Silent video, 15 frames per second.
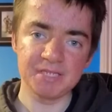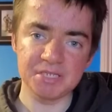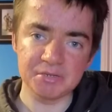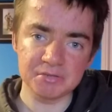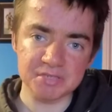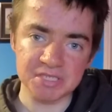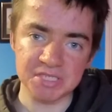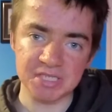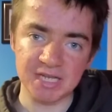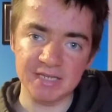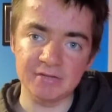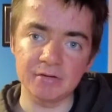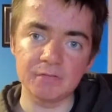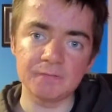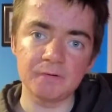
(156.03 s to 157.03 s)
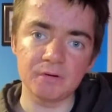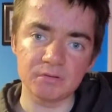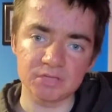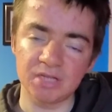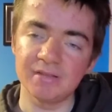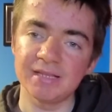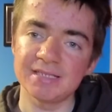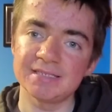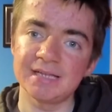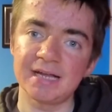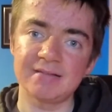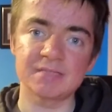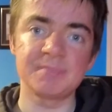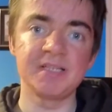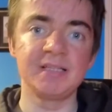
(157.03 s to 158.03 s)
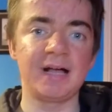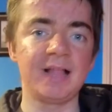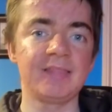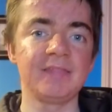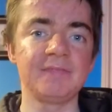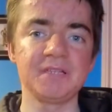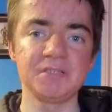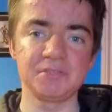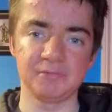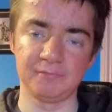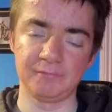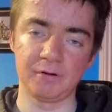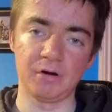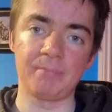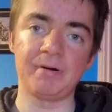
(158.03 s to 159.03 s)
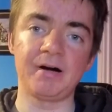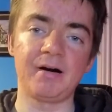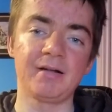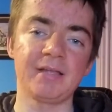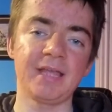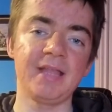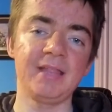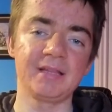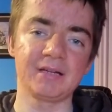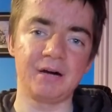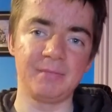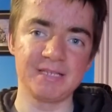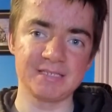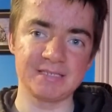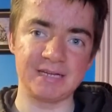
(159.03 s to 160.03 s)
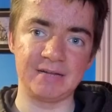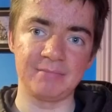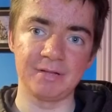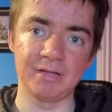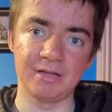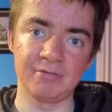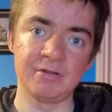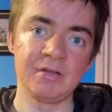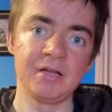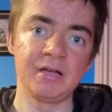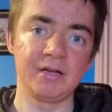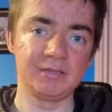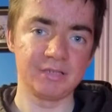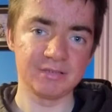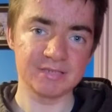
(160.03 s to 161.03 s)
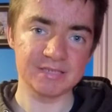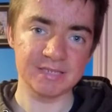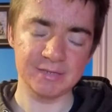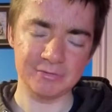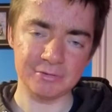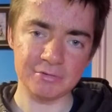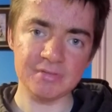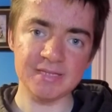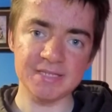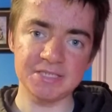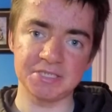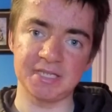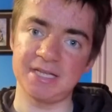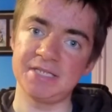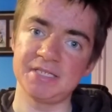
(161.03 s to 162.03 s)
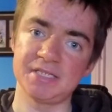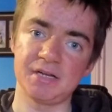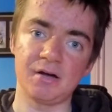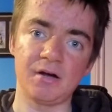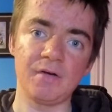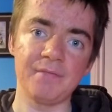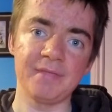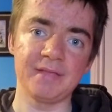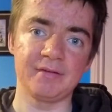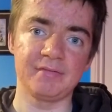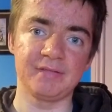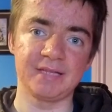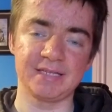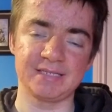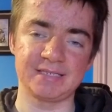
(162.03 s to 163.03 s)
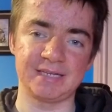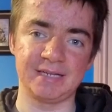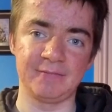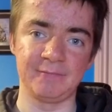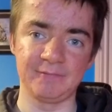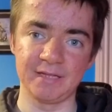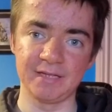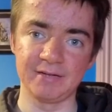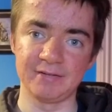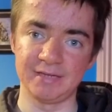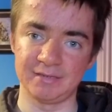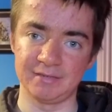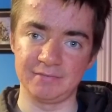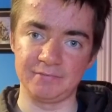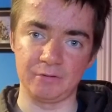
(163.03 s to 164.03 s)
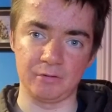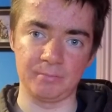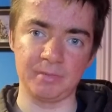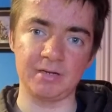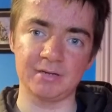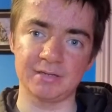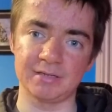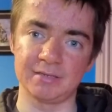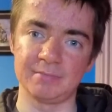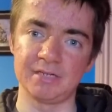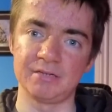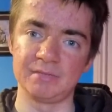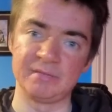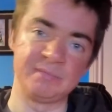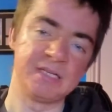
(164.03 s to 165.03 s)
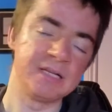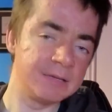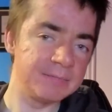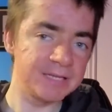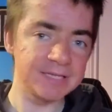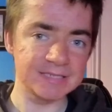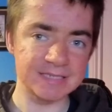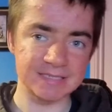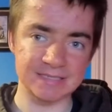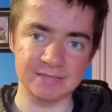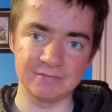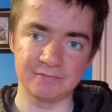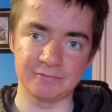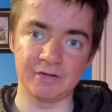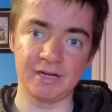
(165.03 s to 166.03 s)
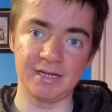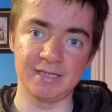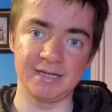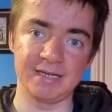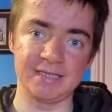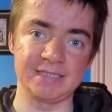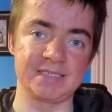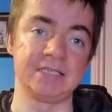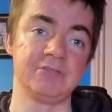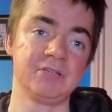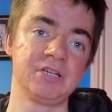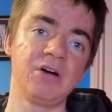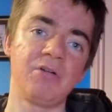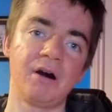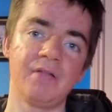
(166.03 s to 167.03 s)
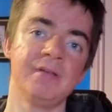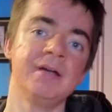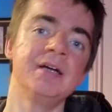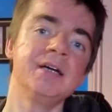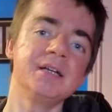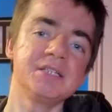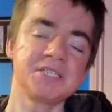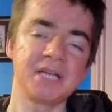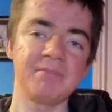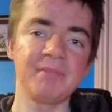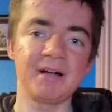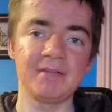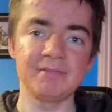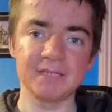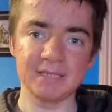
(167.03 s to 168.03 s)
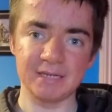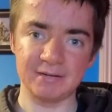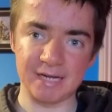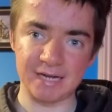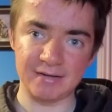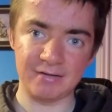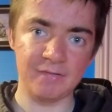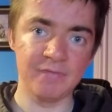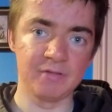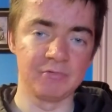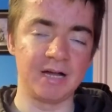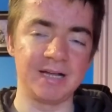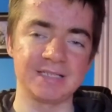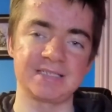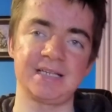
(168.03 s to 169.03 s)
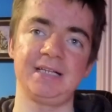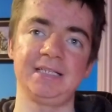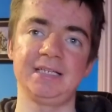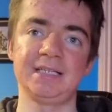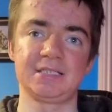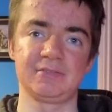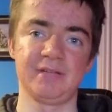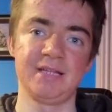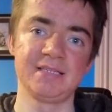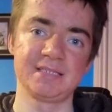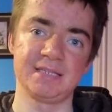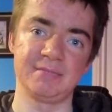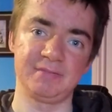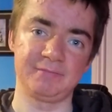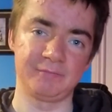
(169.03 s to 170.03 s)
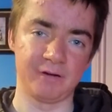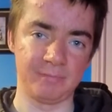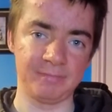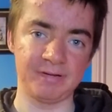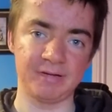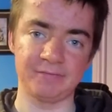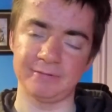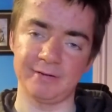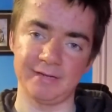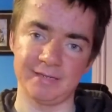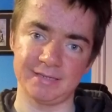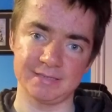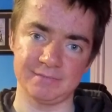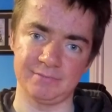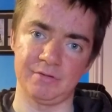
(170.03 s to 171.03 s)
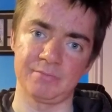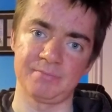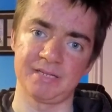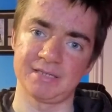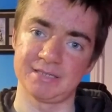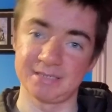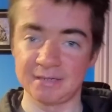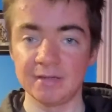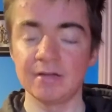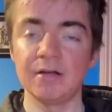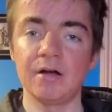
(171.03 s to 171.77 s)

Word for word: Be sure to share your thoughts on this announcement and the future of Thorpe Park in the comments down below. And honestly, all these changes aren't the only exciting thing going on at Thorpe Park at the moment, because it's still Fright Night. So go on, check my video out on the right side of your screen to see my Thorpe Park Fright Nights vlog, because